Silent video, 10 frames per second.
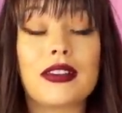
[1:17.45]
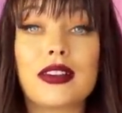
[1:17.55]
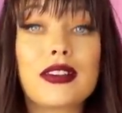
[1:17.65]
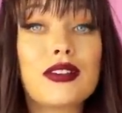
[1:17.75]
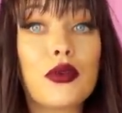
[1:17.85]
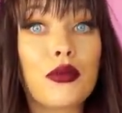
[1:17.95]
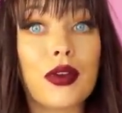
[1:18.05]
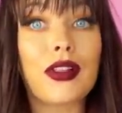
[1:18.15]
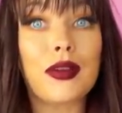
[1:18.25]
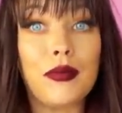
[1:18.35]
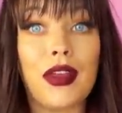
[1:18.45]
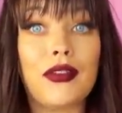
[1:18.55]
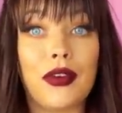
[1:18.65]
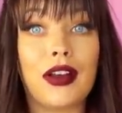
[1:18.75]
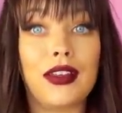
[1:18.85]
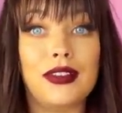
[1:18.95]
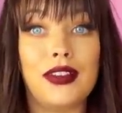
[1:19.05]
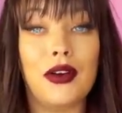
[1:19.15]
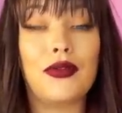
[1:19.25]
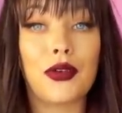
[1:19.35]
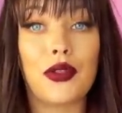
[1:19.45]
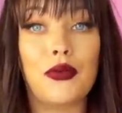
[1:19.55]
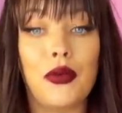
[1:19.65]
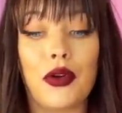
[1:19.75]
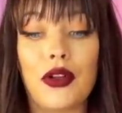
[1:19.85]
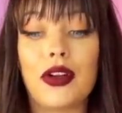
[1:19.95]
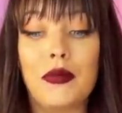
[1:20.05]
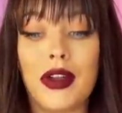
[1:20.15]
Because this is a really big fucking deal for the world, but